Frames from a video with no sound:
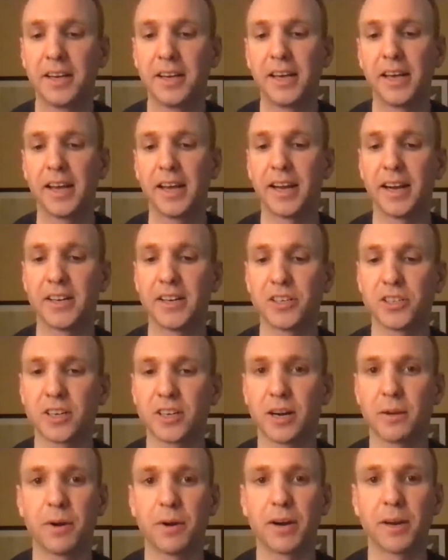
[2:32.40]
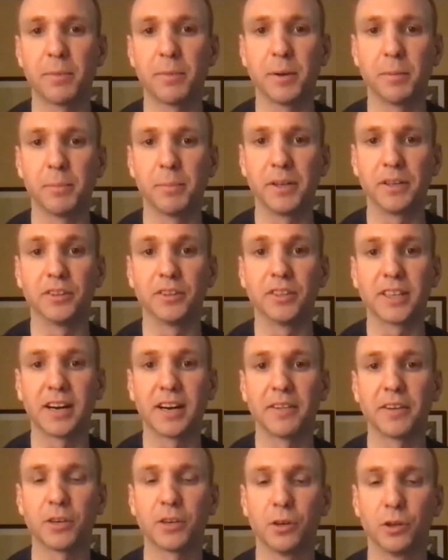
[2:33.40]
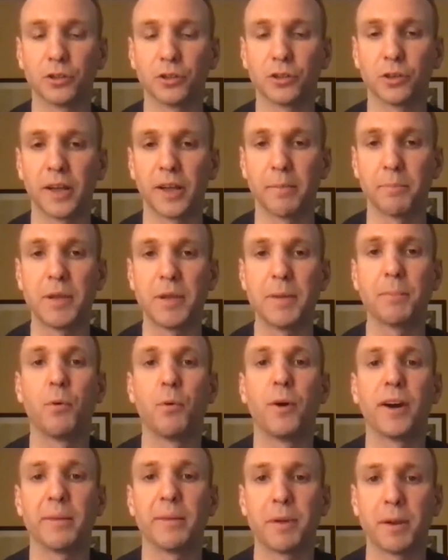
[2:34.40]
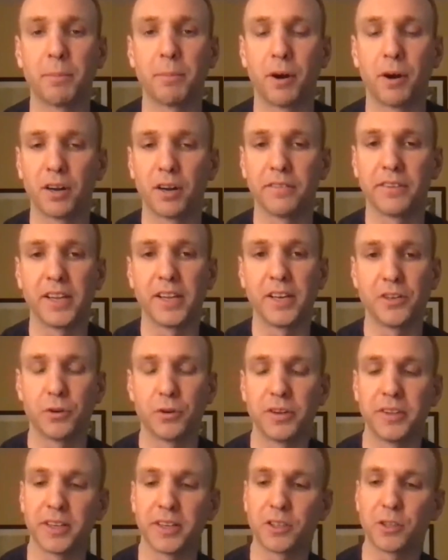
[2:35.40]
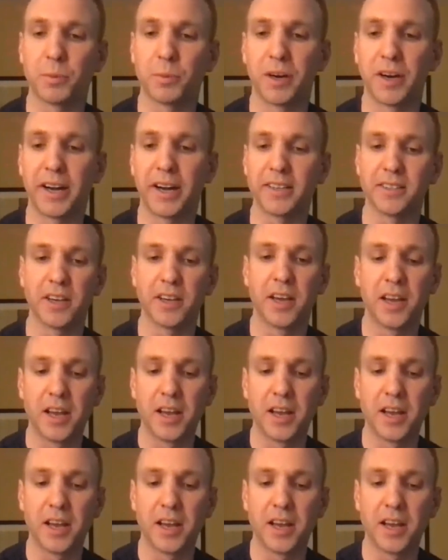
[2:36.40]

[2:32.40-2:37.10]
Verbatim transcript: and I just kind of wanted to build, the kind of the culture that people wanted to be a part of, and they enjoyed the experience.